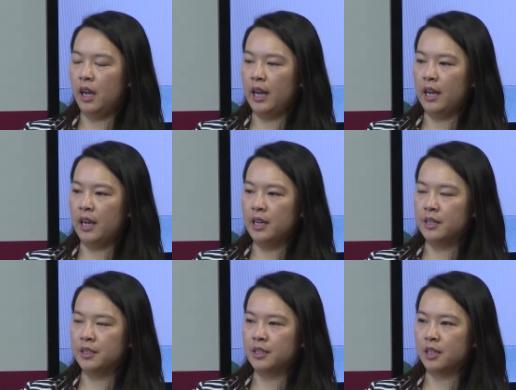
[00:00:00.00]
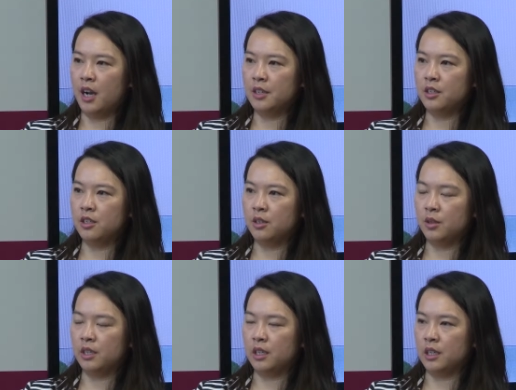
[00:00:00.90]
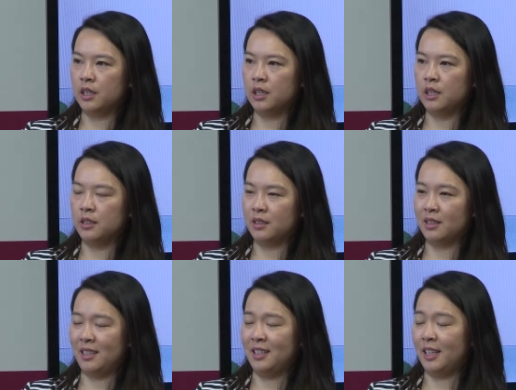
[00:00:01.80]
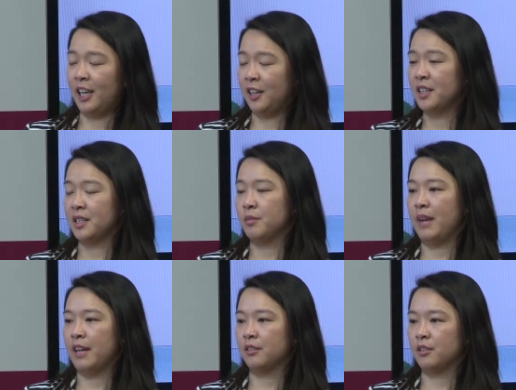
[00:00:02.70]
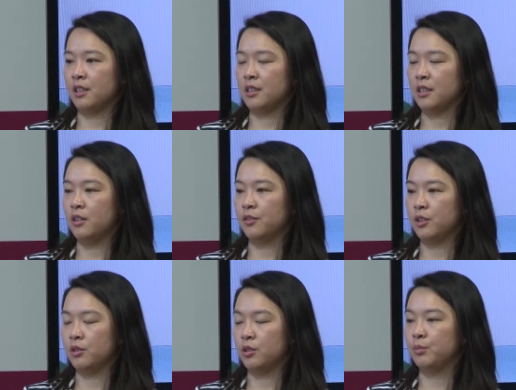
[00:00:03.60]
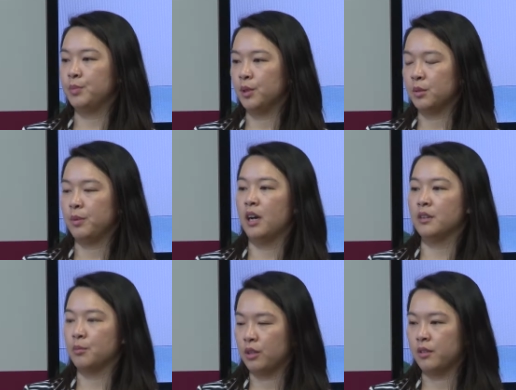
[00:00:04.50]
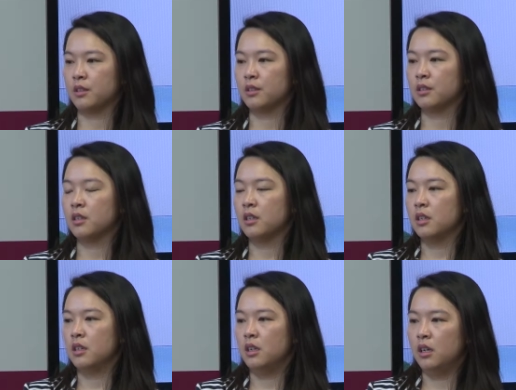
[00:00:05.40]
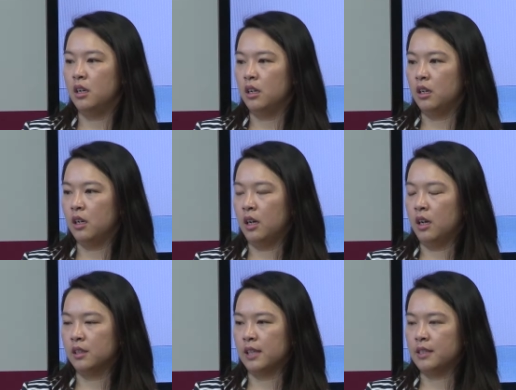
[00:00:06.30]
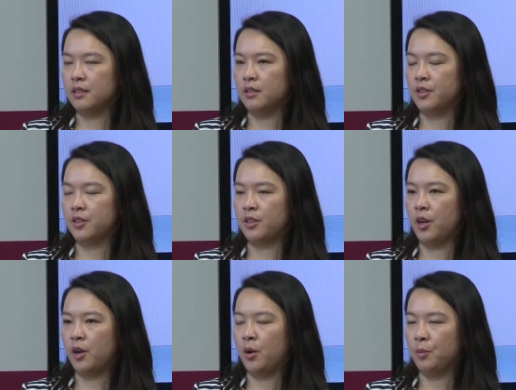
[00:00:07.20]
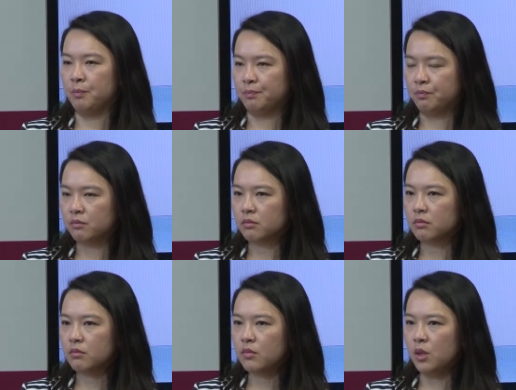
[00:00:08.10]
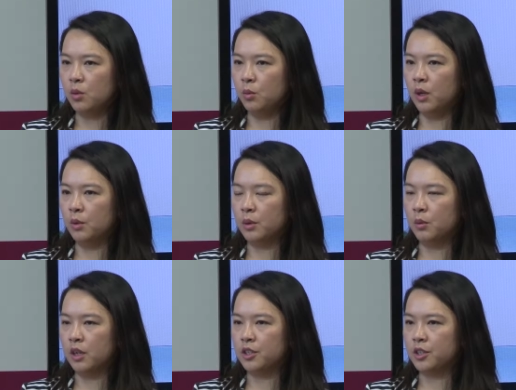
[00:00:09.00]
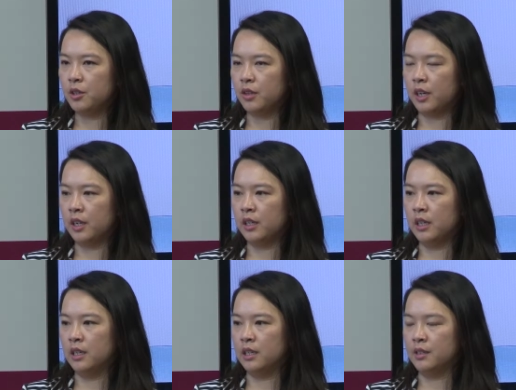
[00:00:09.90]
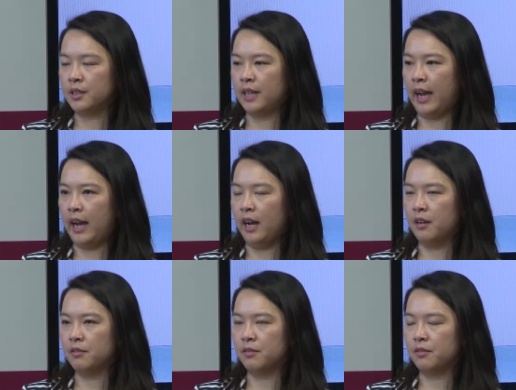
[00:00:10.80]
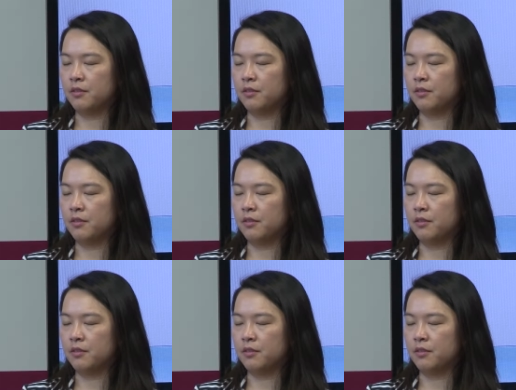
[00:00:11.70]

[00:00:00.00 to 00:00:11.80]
And continuity is inherent in math learning itself. You, you build upon the previous uh, lessons. So what we want to do there is have